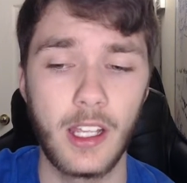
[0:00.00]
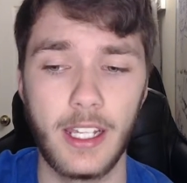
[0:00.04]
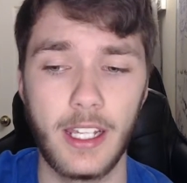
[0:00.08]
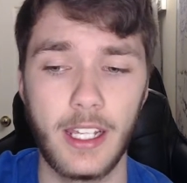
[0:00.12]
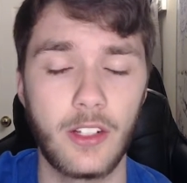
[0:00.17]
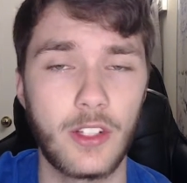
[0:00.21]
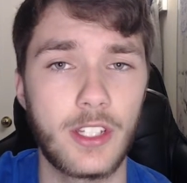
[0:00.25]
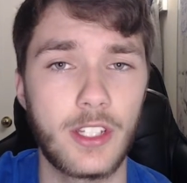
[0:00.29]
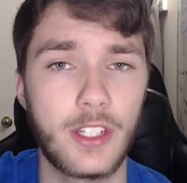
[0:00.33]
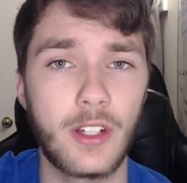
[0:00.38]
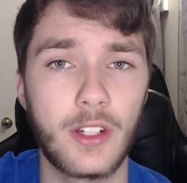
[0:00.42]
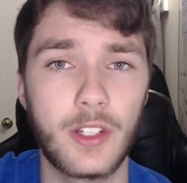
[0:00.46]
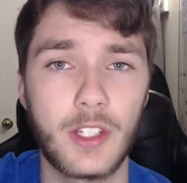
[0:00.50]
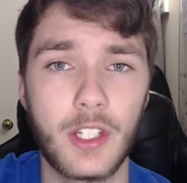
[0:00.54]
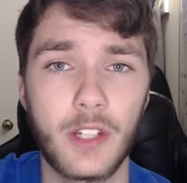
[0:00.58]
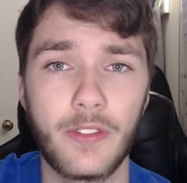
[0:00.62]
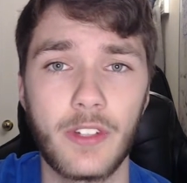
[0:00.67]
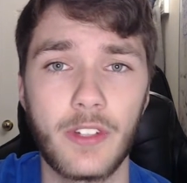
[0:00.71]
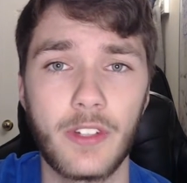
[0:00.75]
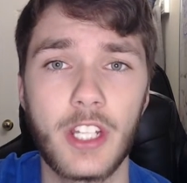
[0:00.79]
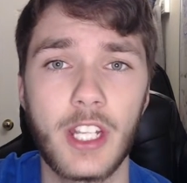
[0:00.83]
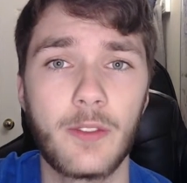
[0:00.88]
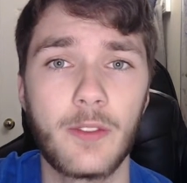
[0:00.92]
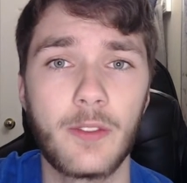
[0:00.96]
it only starts
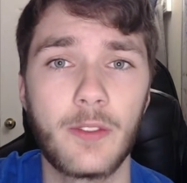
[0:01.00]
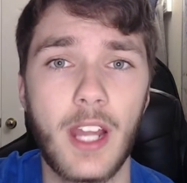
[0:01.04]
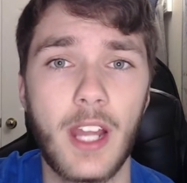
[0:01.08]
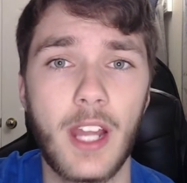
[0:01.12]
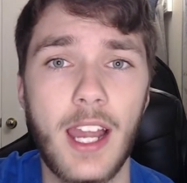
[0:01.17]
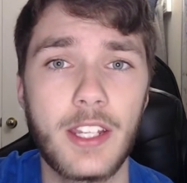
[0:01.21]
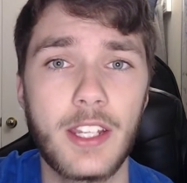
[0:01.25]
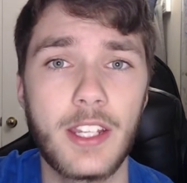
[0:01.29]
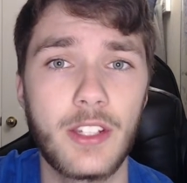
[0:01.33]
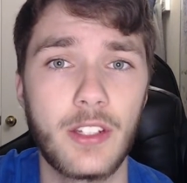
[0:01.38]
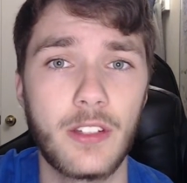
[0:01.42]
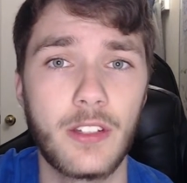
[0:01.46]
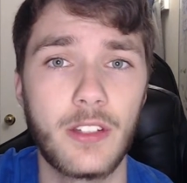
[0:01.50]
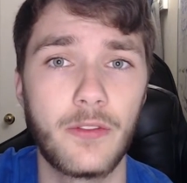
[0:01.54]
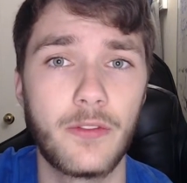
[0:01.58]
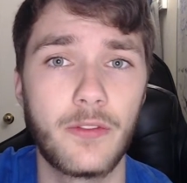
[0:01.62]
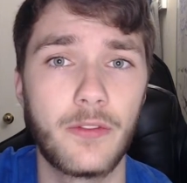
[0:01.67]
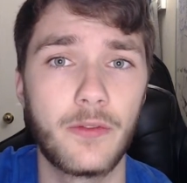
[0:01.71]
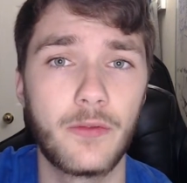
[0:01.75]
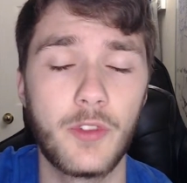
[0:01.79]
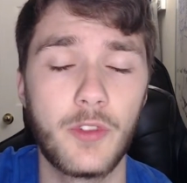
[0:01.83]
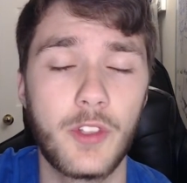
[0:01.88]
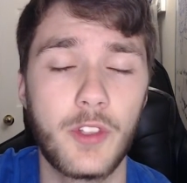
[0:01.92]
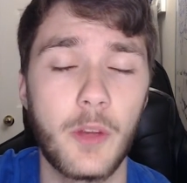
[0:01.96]
off a chain reaction
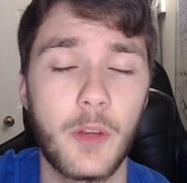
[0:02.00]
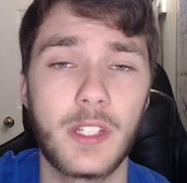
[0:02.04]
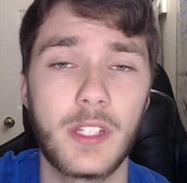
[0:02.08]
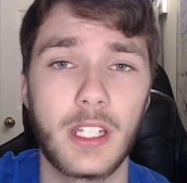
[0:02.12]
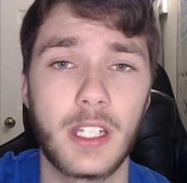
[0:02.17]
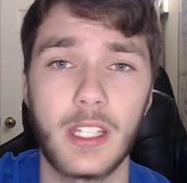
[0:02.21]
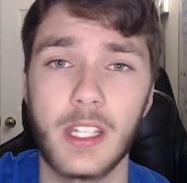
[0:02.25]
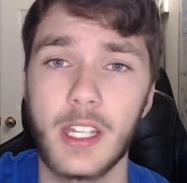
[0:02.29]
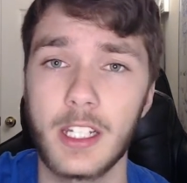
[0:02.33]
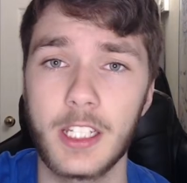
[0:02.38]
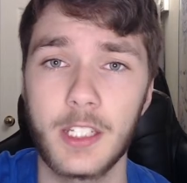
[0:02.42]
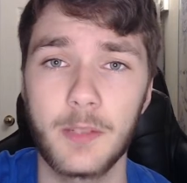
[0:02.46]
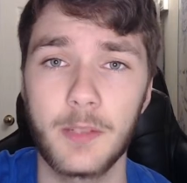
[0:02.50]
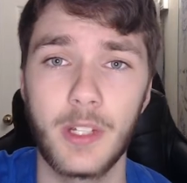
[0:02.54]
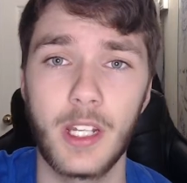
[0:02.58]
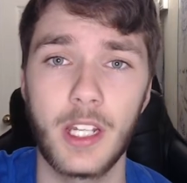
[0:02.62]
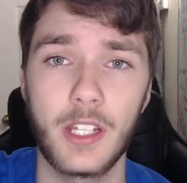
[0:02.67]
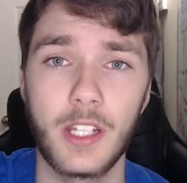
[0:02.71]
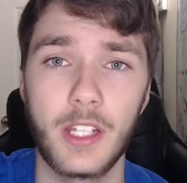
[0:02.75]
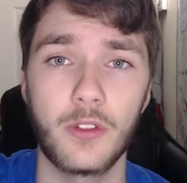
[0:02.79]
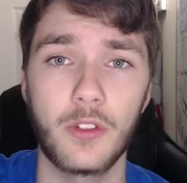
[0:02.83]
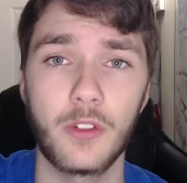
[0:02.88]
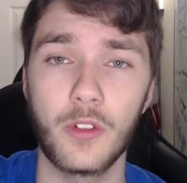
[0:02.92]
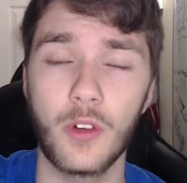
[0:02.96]
of, it's almost like
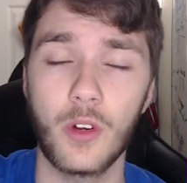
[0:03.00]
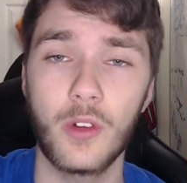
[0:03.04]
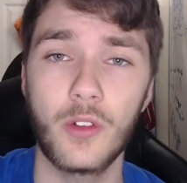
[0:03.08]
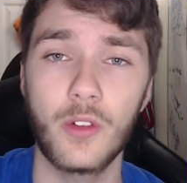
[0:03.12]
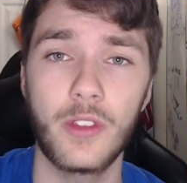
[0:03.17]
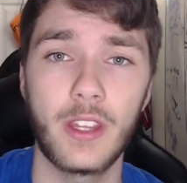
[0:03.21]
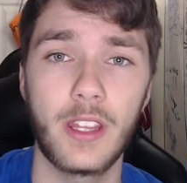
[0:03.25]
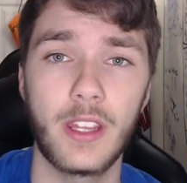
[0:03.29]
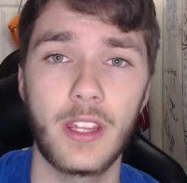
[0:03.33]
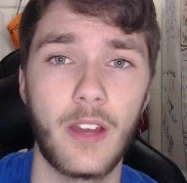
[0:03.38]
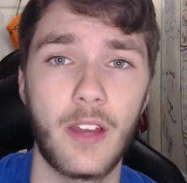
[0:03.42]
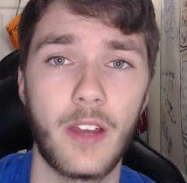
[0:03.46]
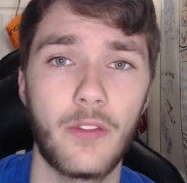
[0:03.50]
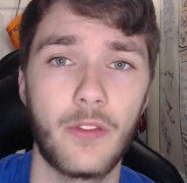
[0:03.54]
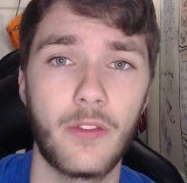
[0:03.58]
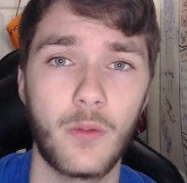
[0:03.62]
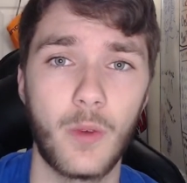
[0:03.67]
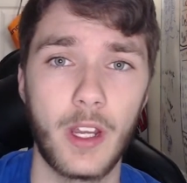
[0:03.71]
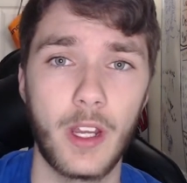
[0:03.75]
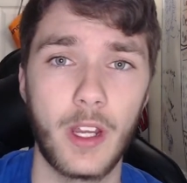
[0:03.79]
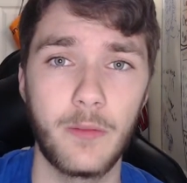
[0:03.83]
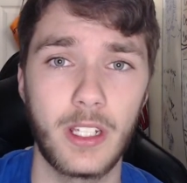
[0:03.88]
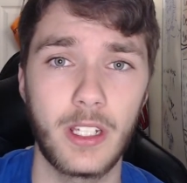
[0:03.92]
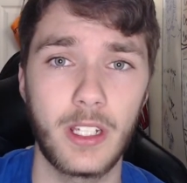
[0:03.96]
exponential growth in that
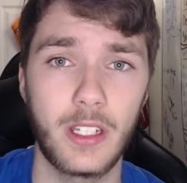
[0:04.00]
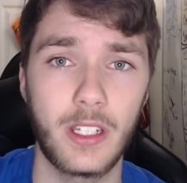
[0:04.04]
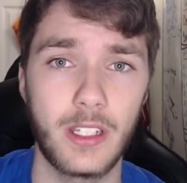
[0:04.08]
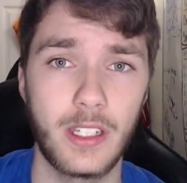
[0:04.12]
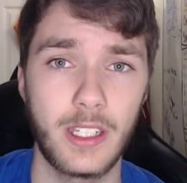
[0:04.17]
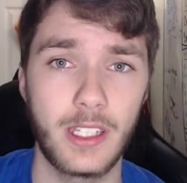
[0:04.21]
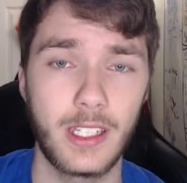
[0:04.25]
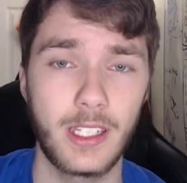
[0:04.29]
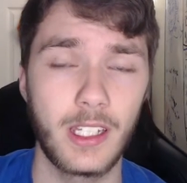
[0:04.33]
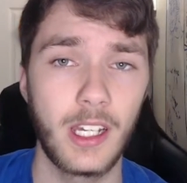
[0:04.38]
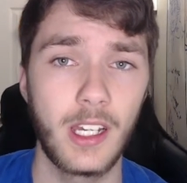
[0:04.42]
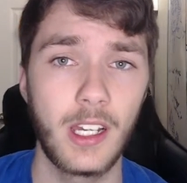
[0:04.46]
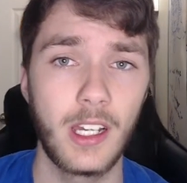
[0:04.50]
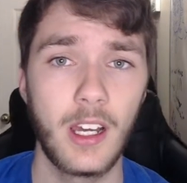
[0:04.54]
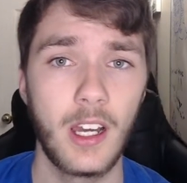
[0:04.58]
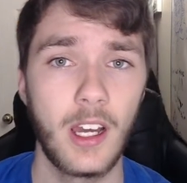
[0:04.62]
rate, because